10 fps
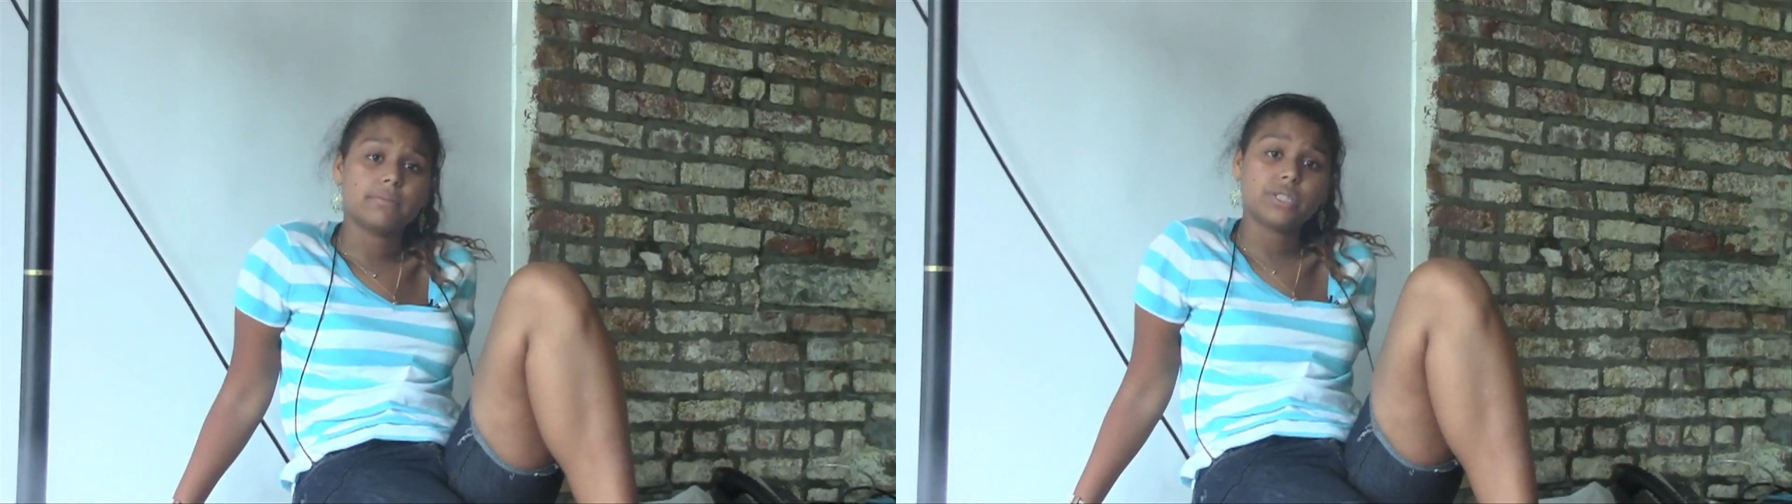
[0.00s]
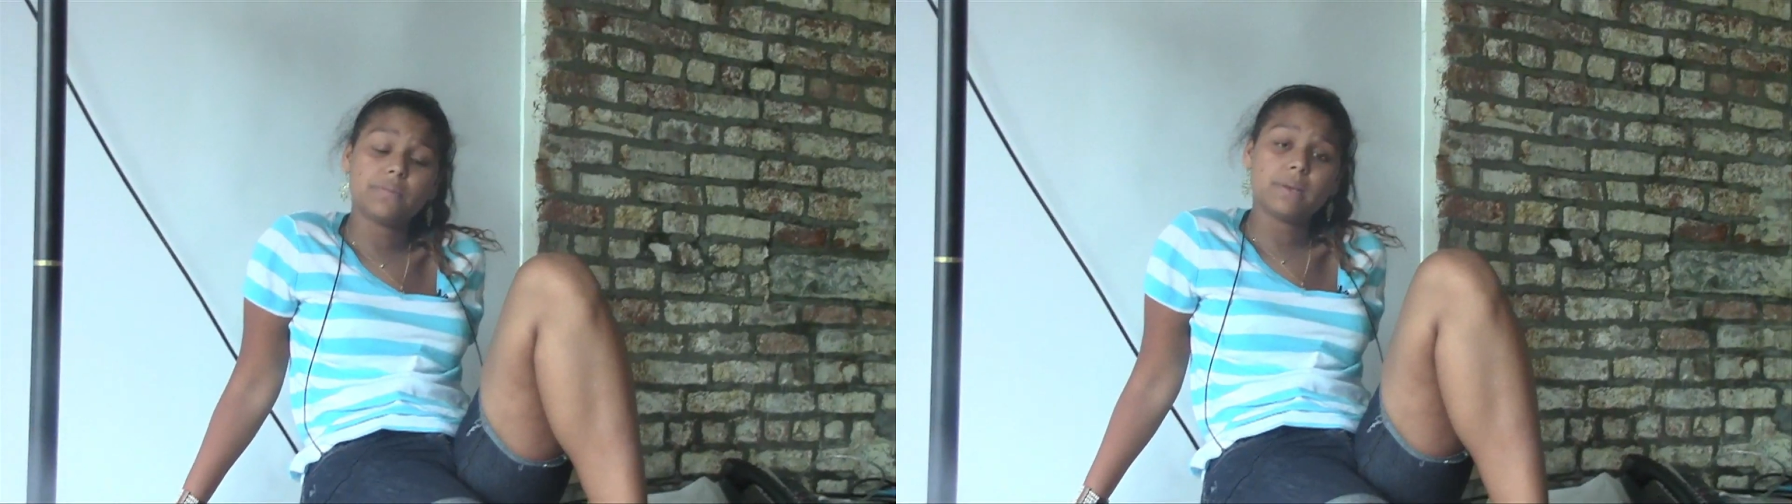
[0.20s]

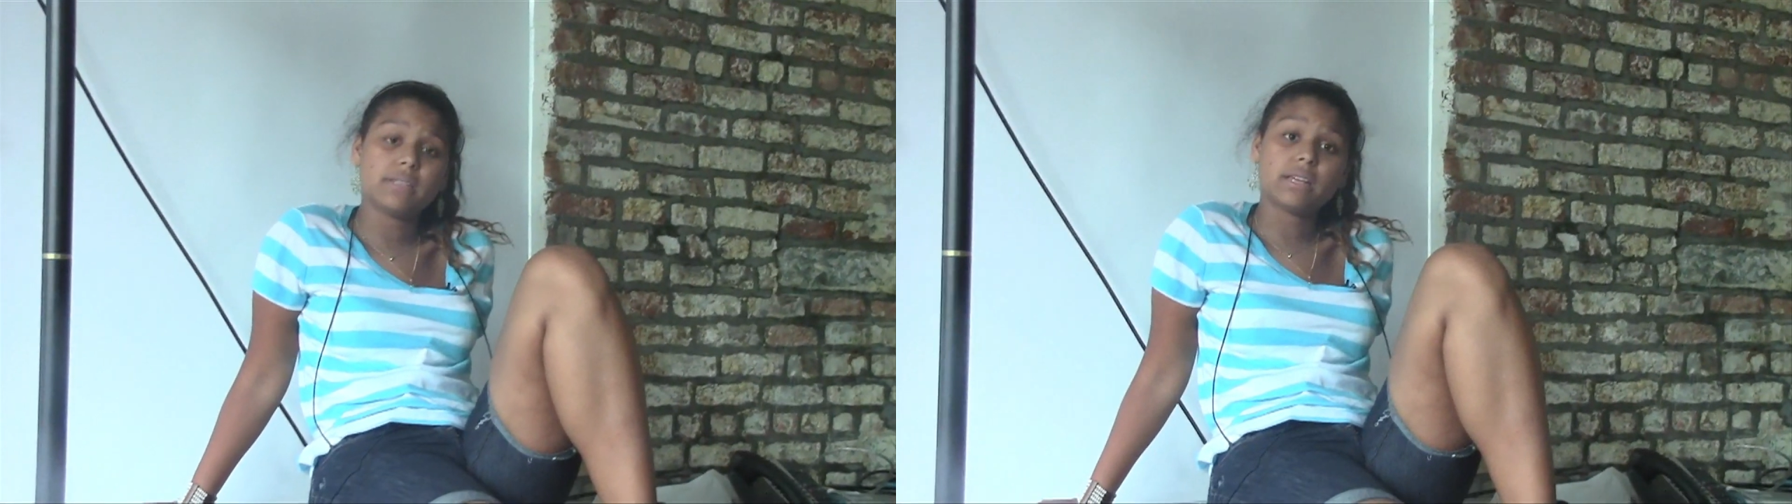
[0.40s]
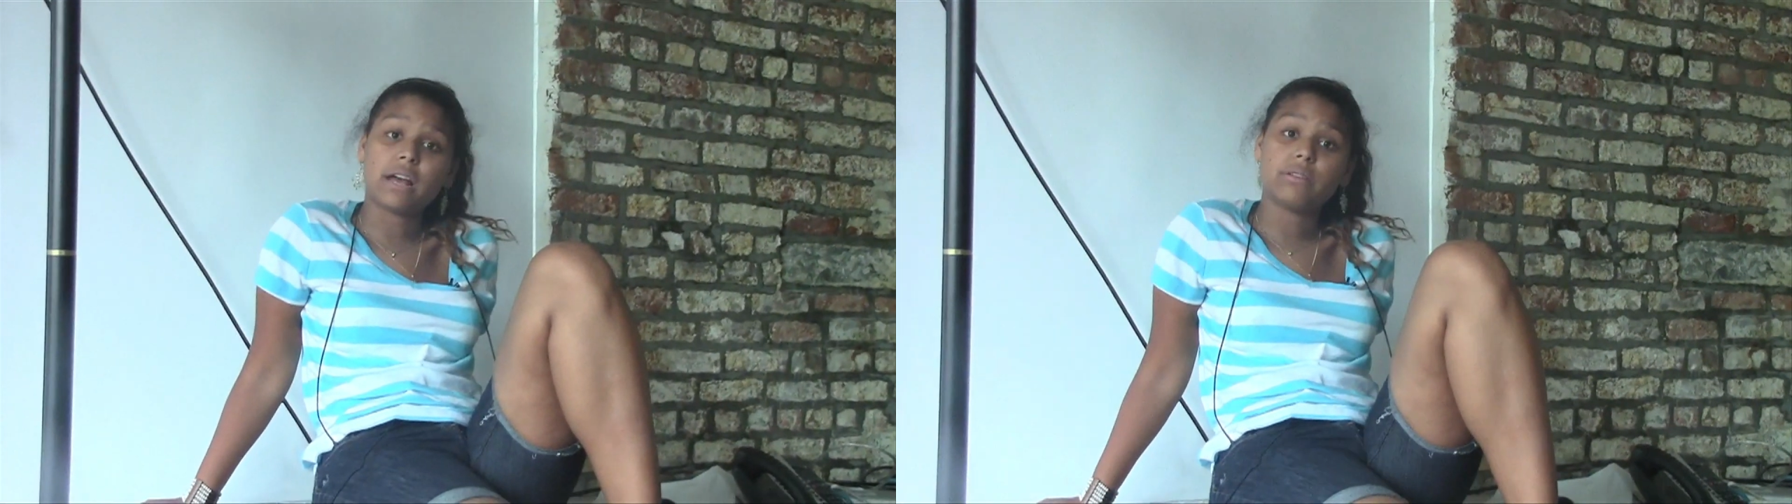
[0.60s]
which may
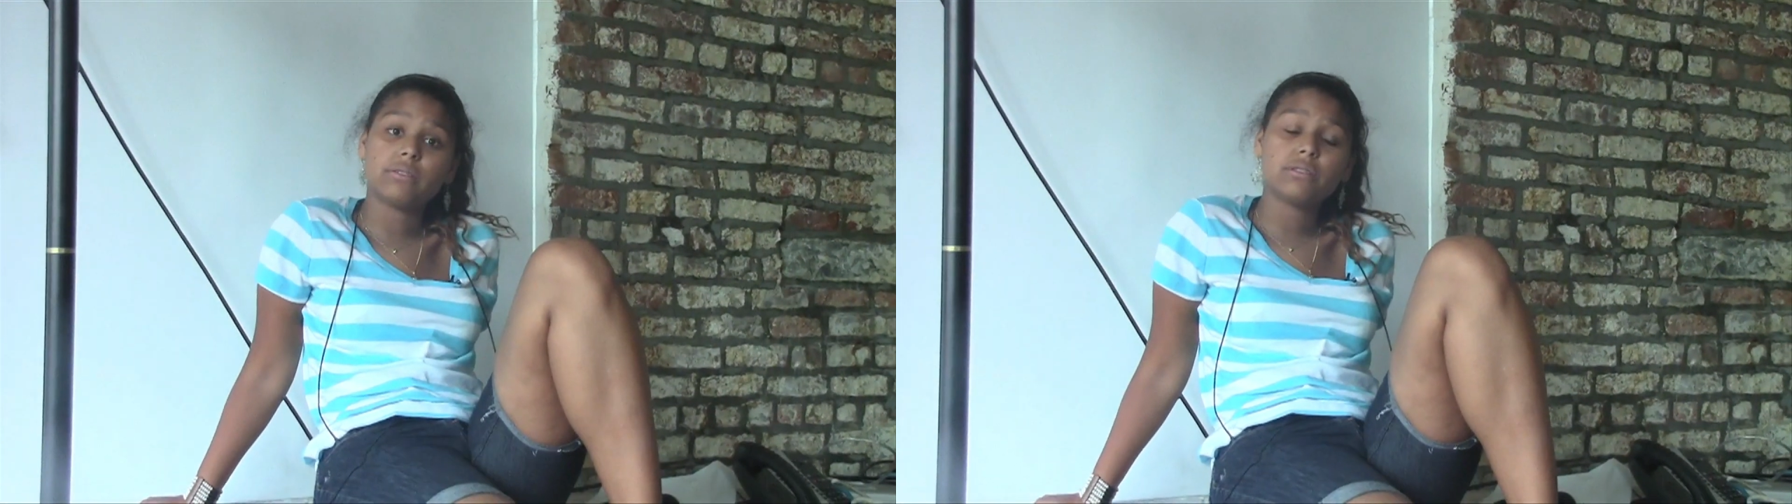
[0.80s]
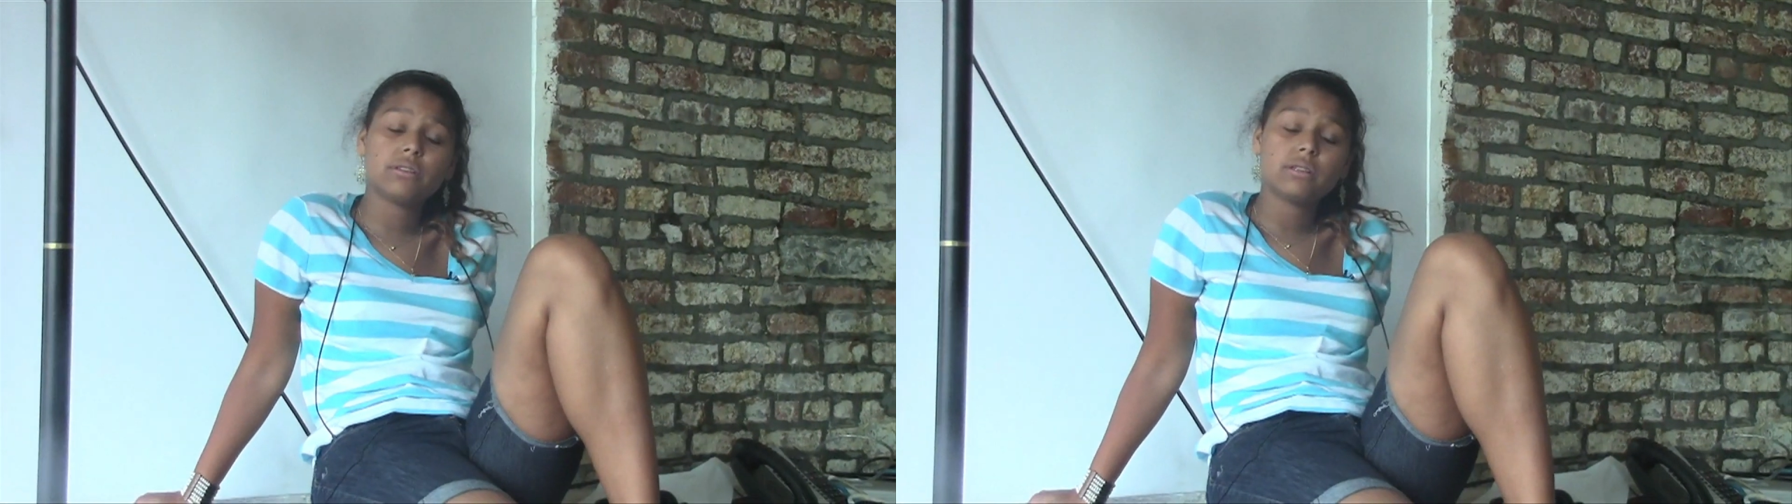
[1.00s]

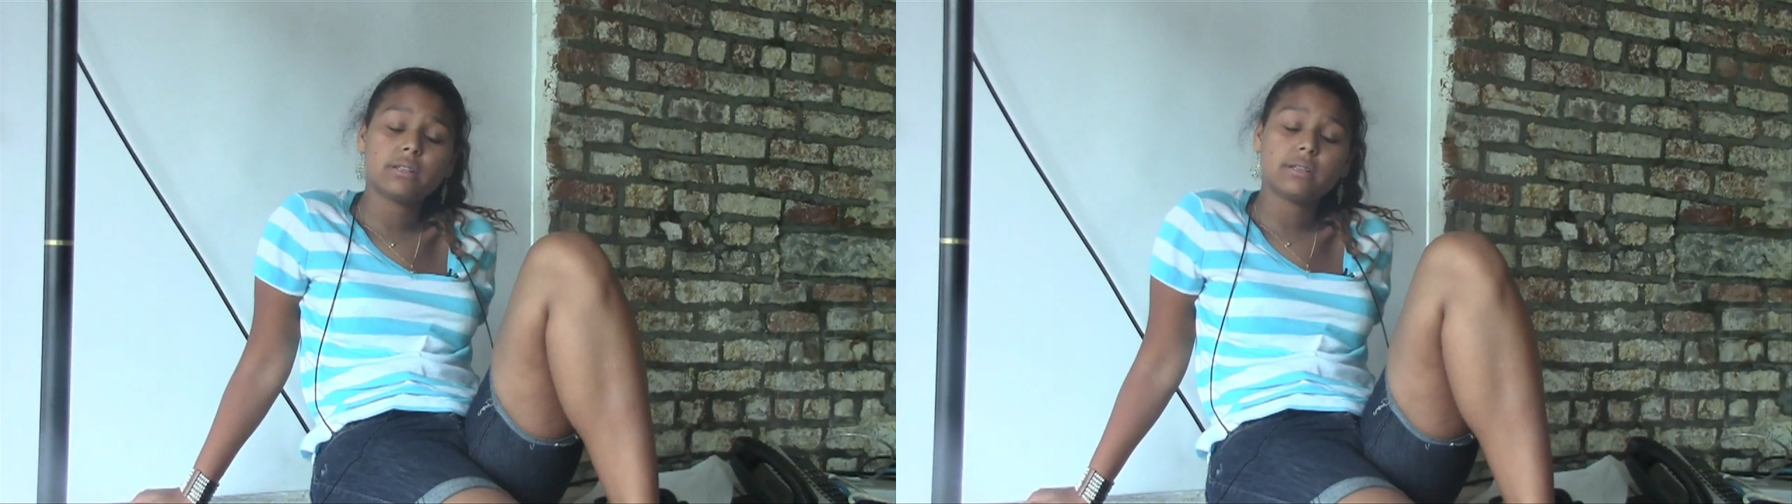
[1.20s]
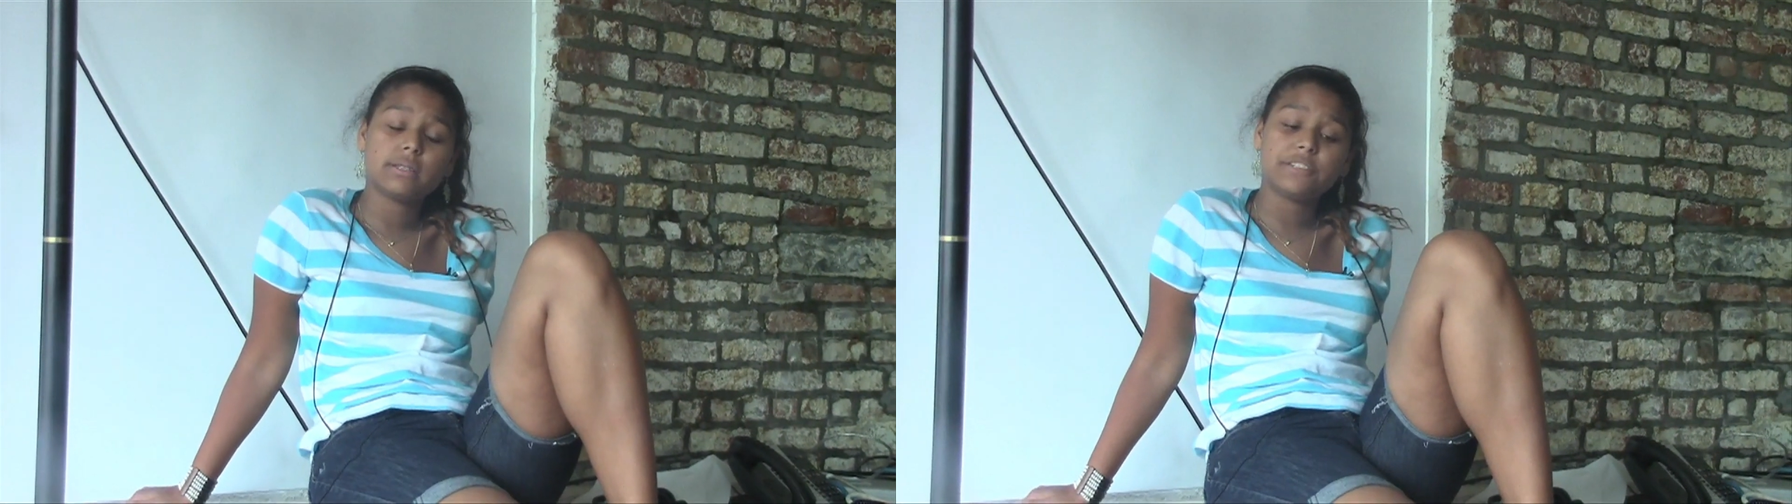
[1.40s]
sound
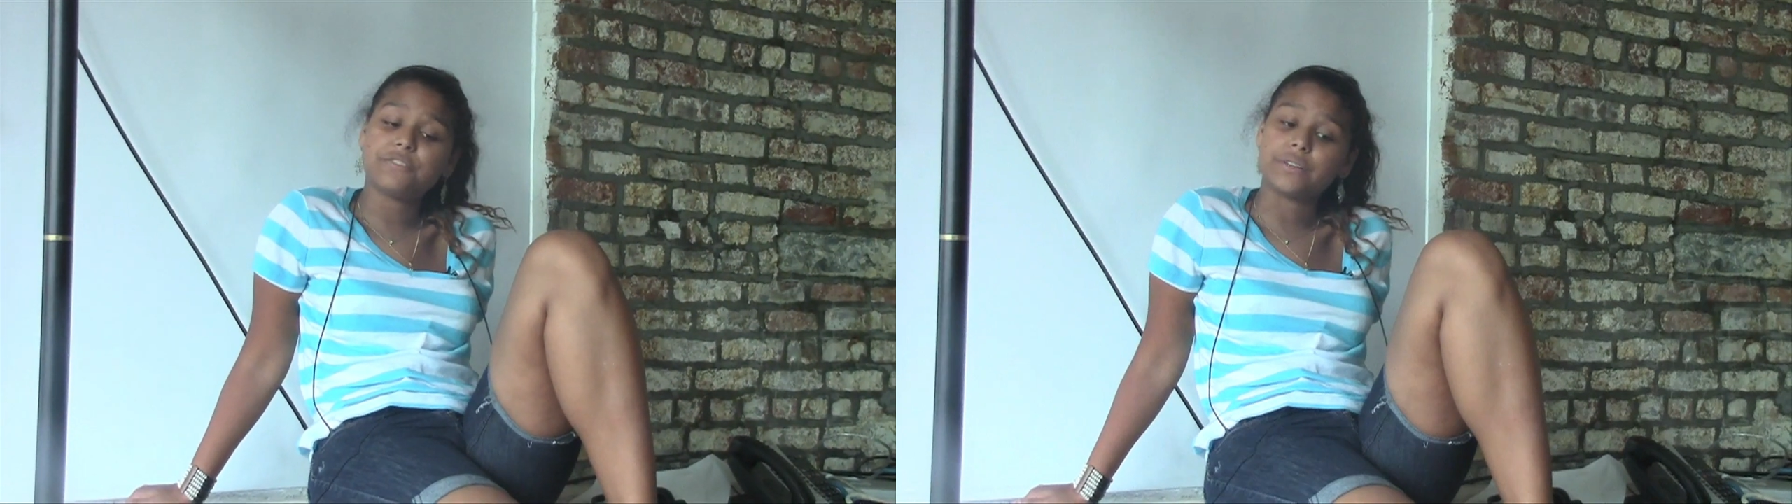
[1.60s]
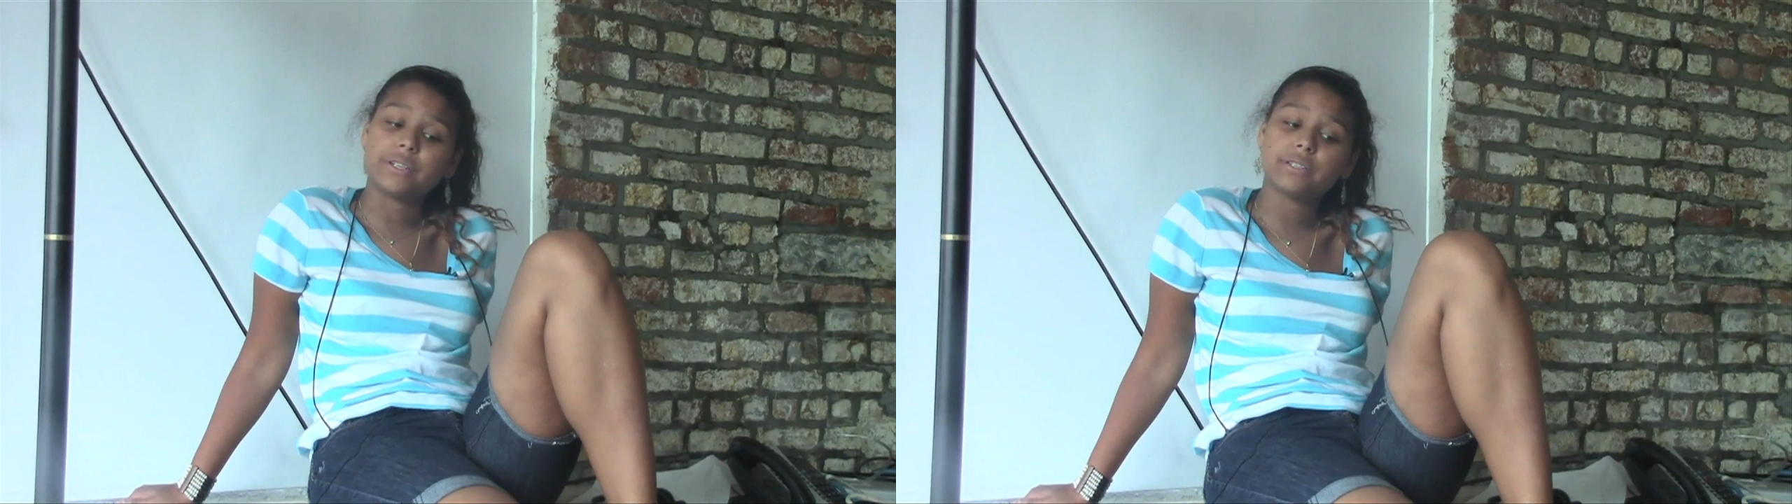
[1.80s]

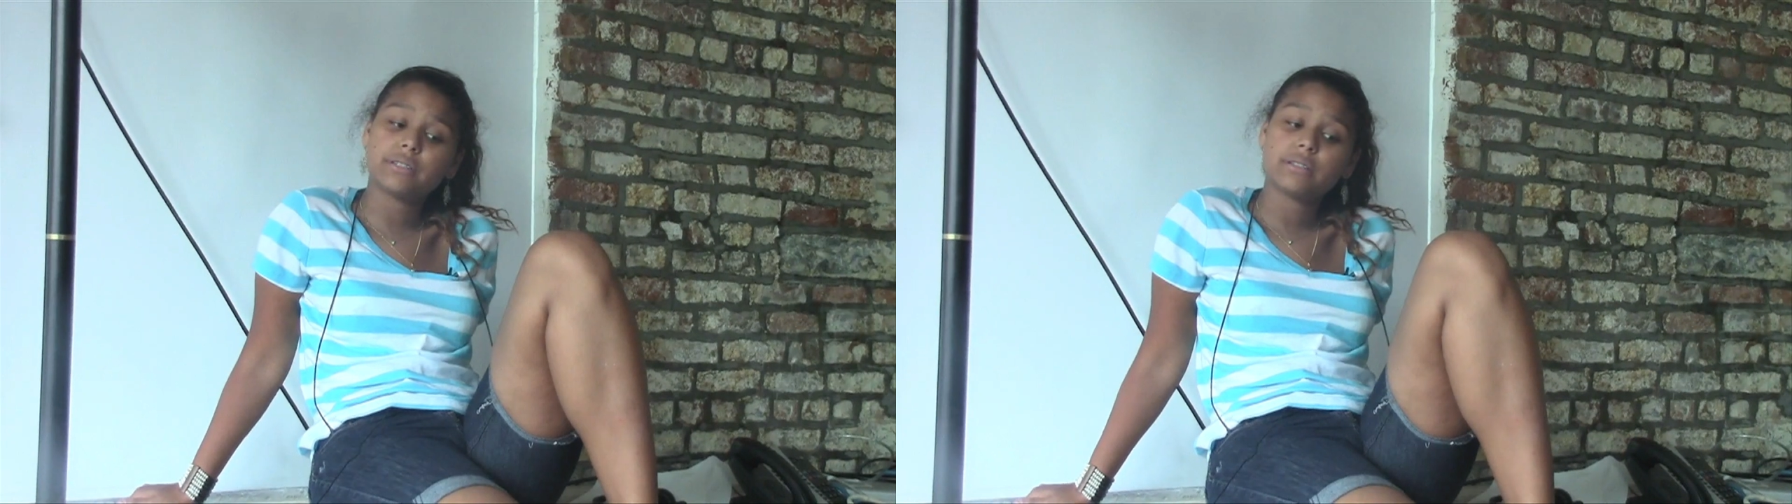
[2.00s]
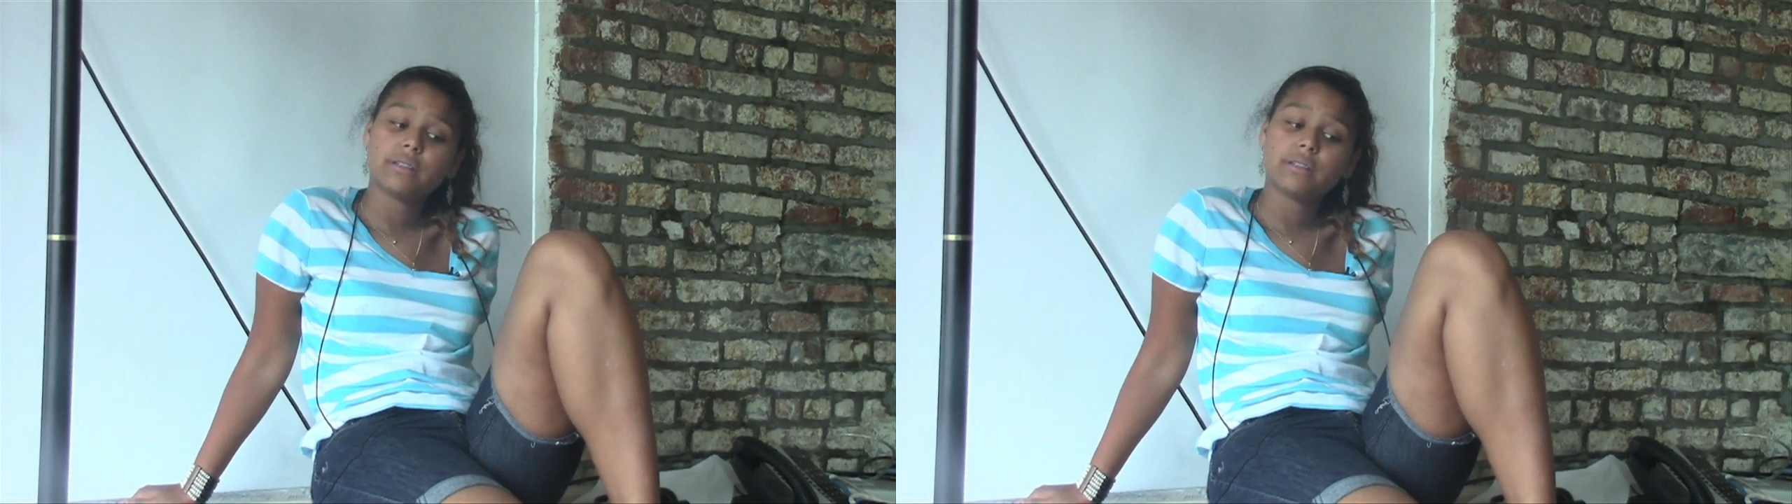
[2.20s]
different